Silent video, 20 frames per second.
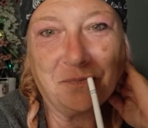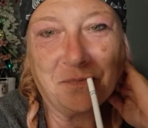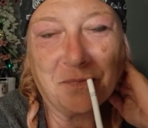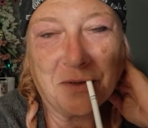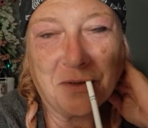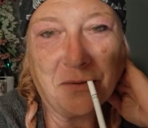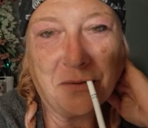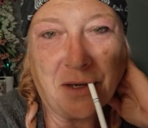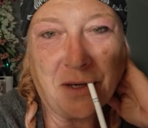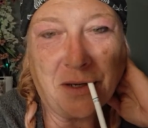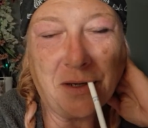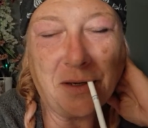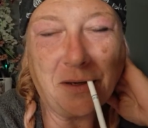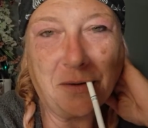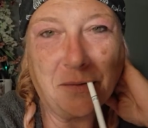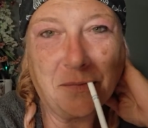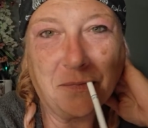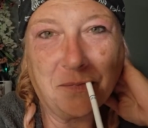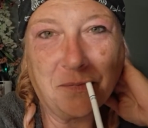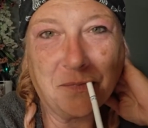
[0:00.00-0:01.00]
Okay?
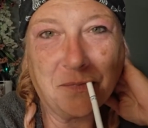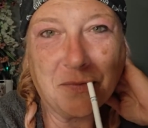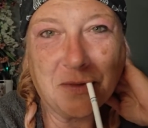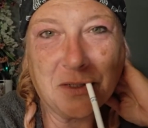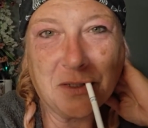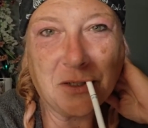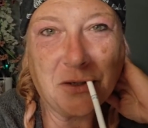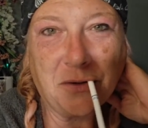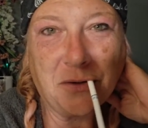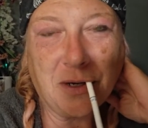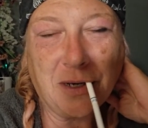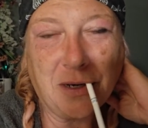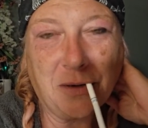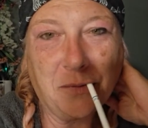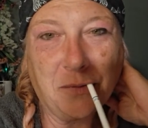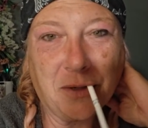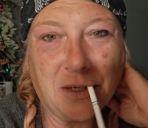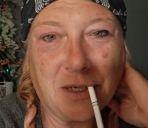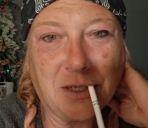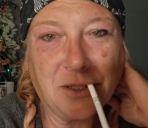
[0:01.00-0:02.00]
So I
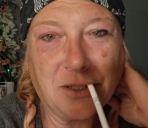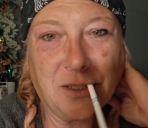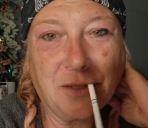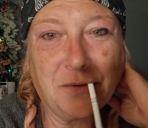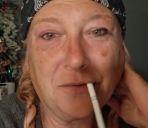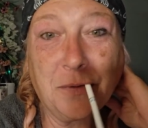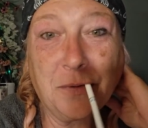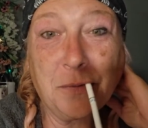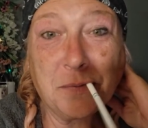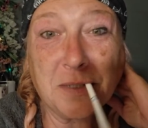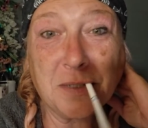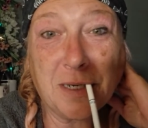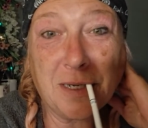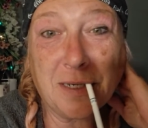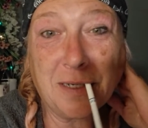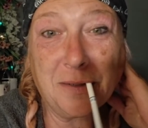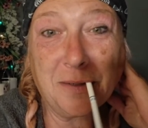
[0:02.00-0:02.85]
will catch you on the flip side.